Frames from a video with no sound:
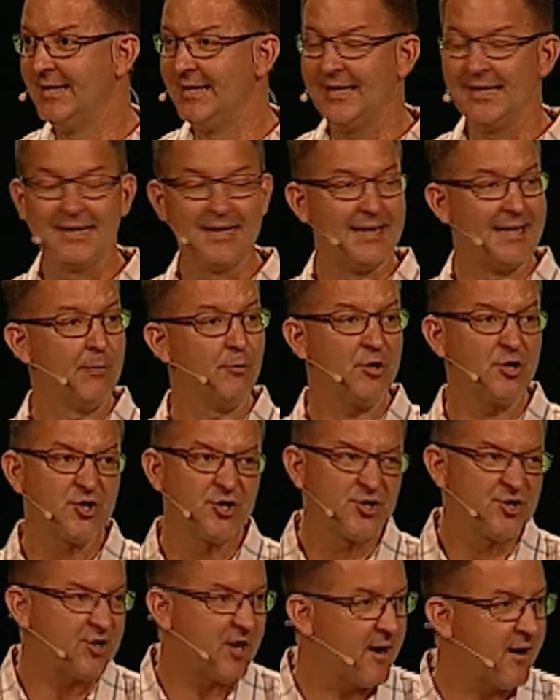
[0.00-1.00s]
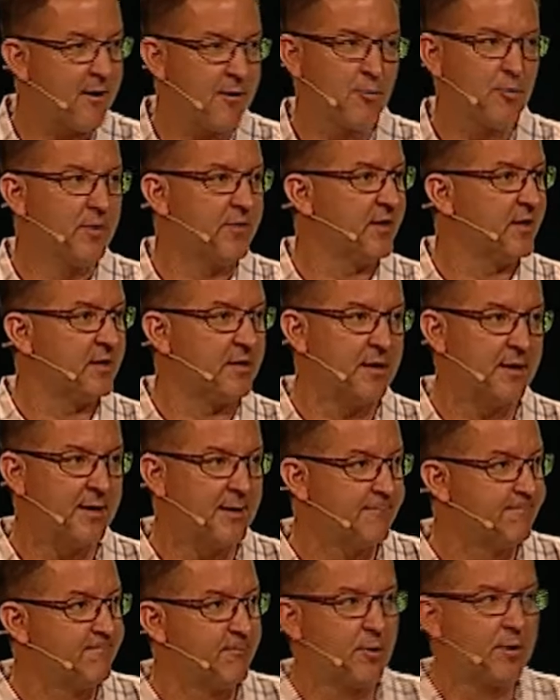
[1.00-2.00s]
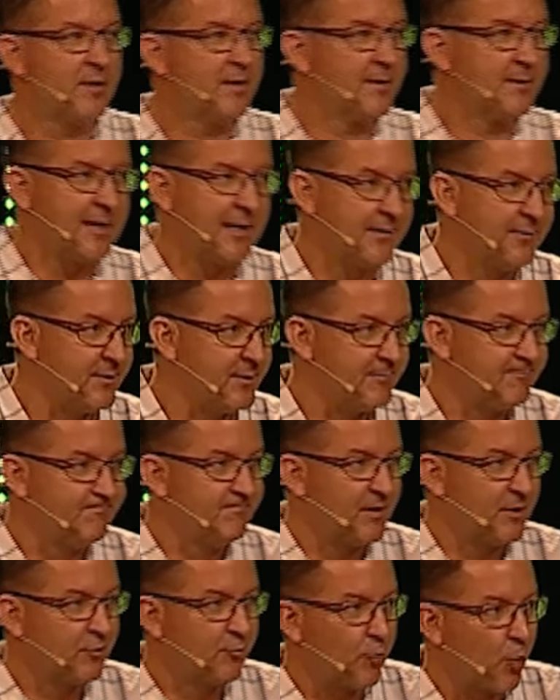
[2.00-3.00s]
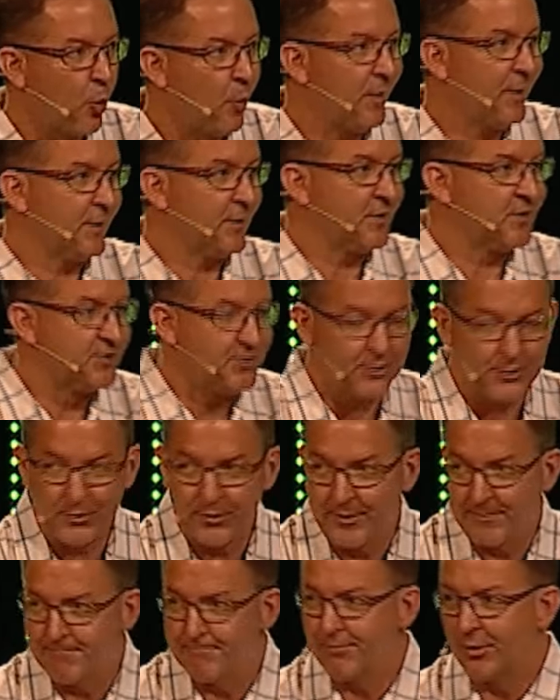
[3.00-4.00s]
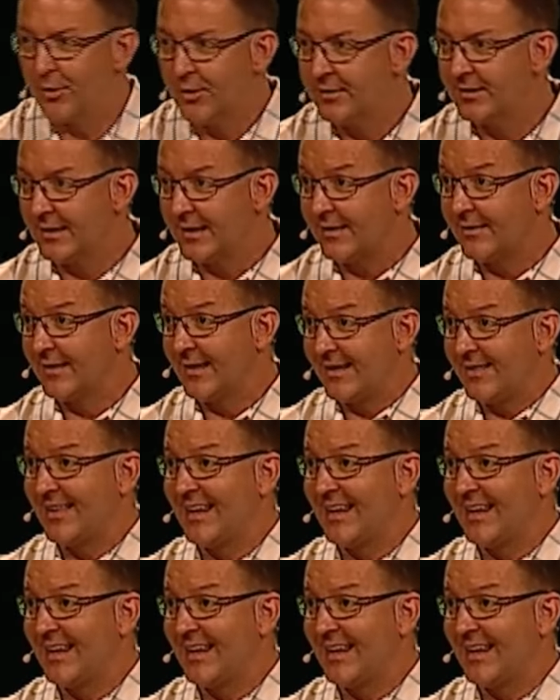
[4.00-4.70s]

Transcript: And, and I want to share with you today really kind of a, a growing concern and burden that, that,